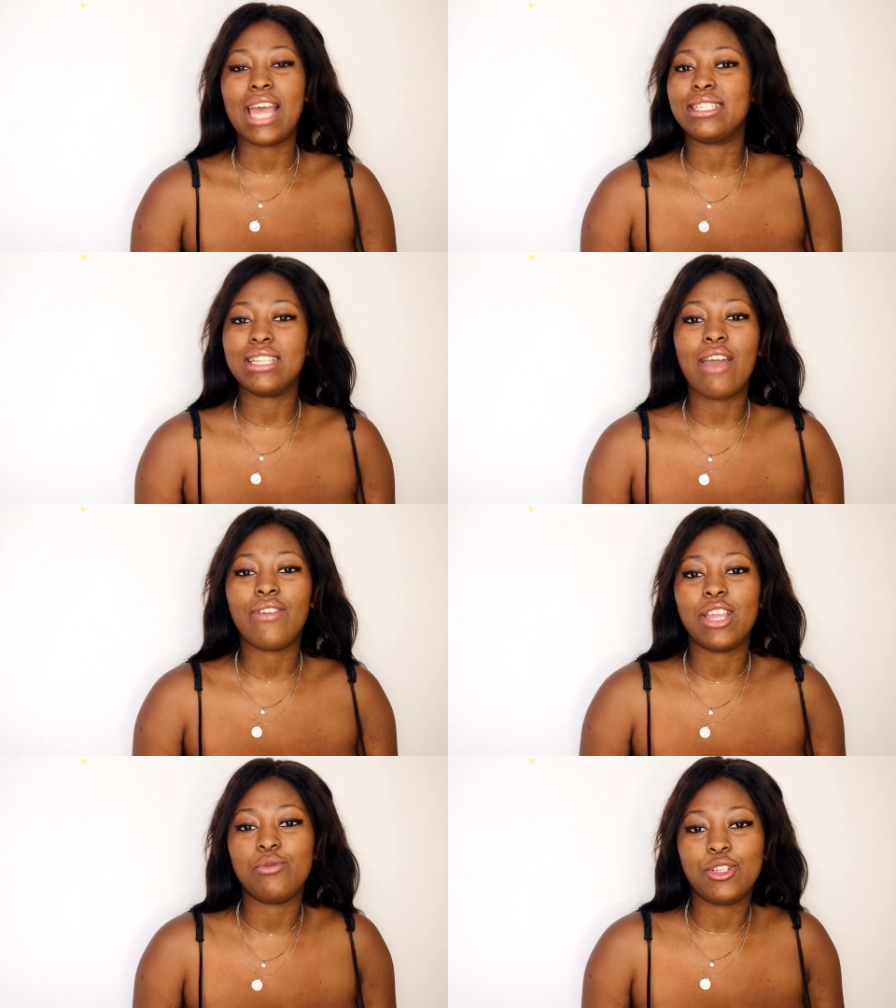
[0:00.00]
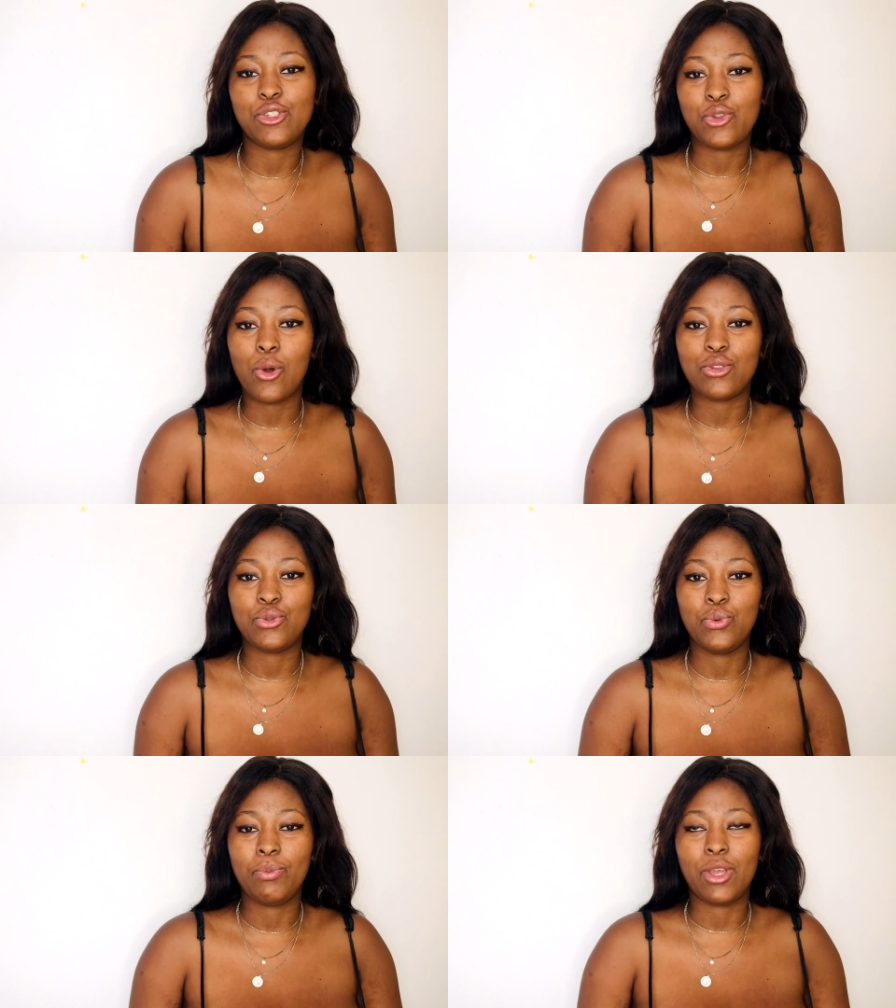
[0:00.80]
I didn't have anyone to talk
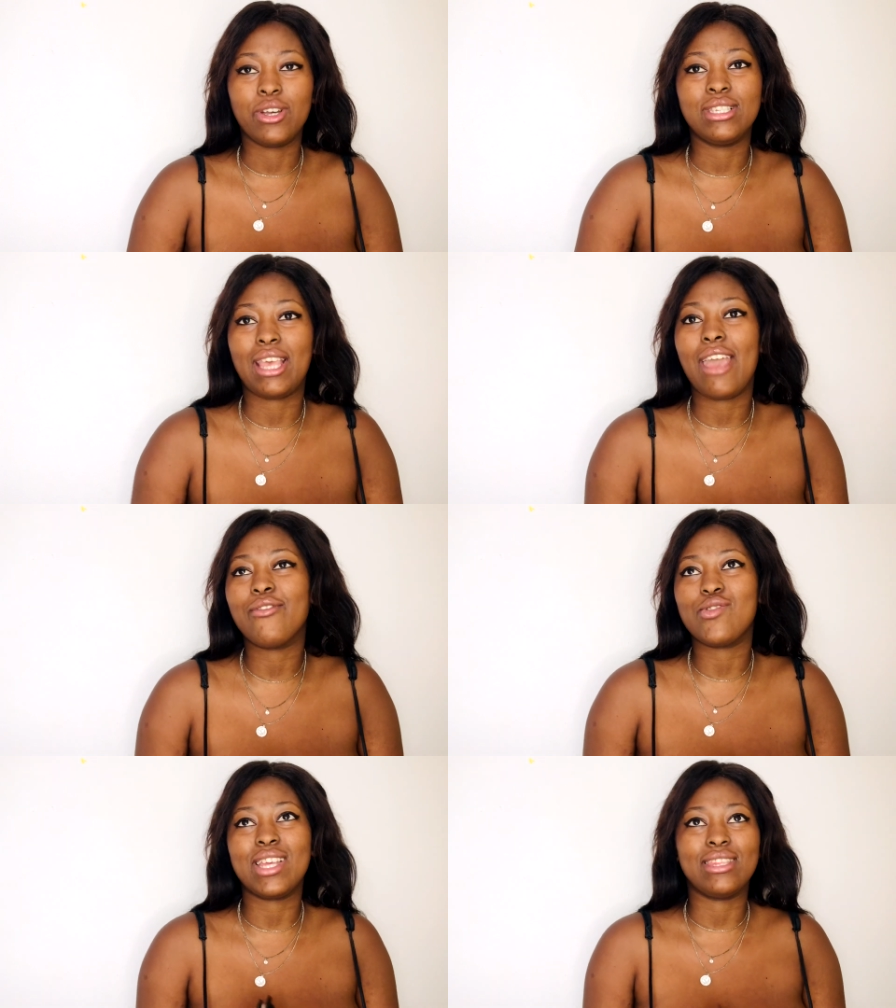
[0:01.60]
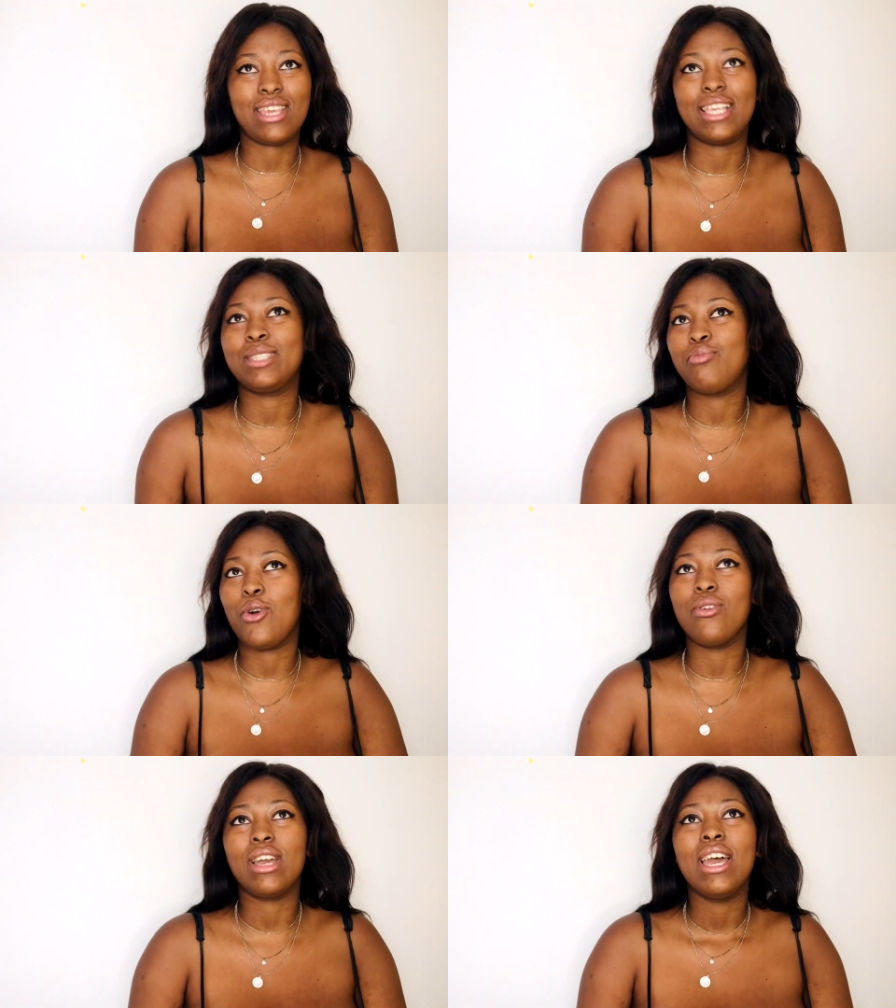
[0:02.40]
to because everyone there
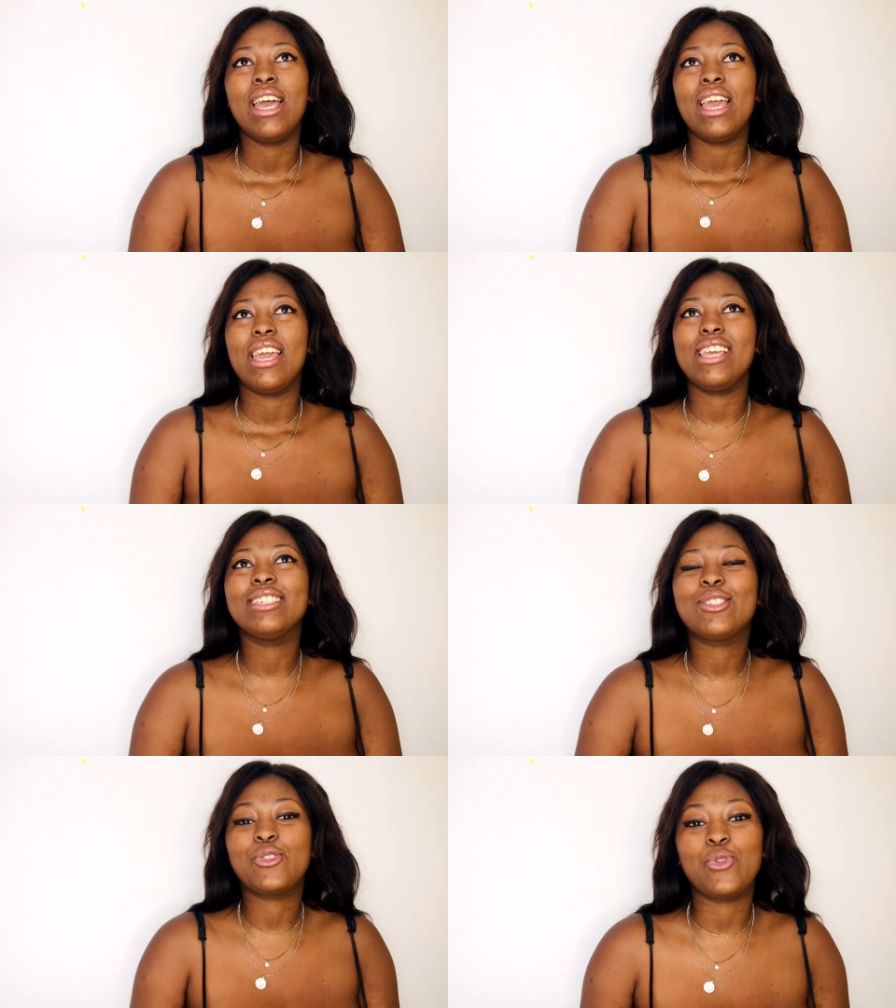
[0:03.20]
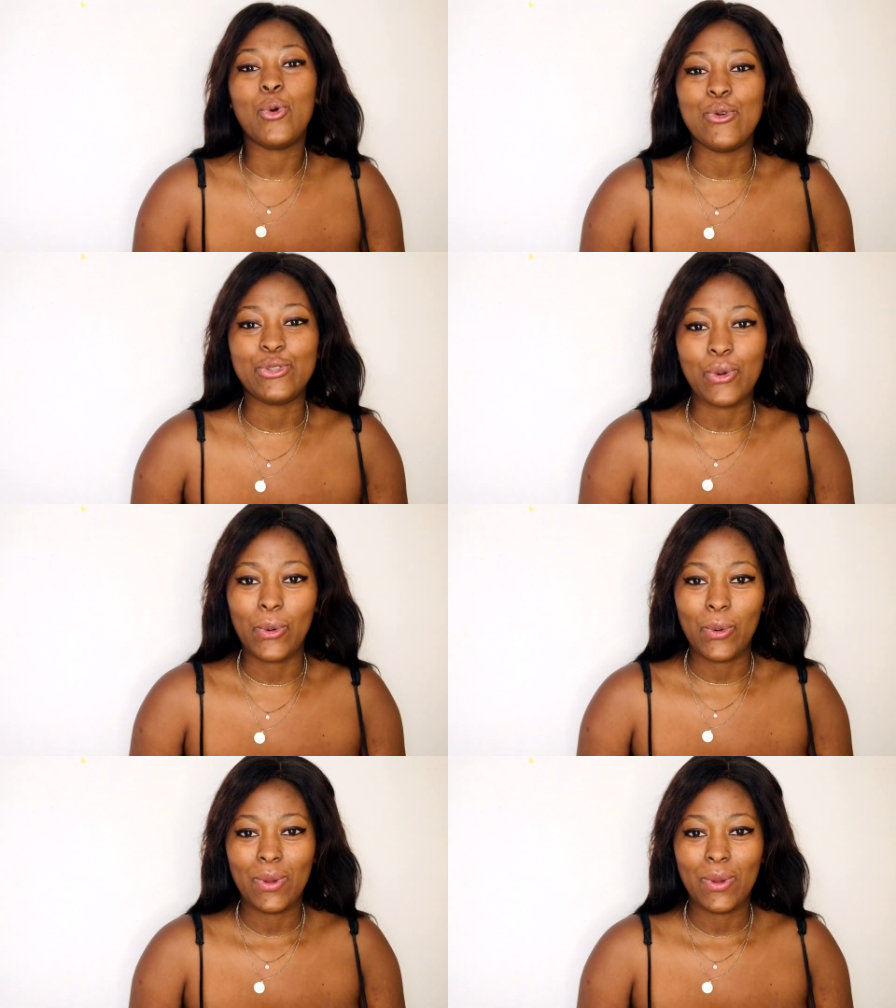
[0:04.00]
spoke Isotho.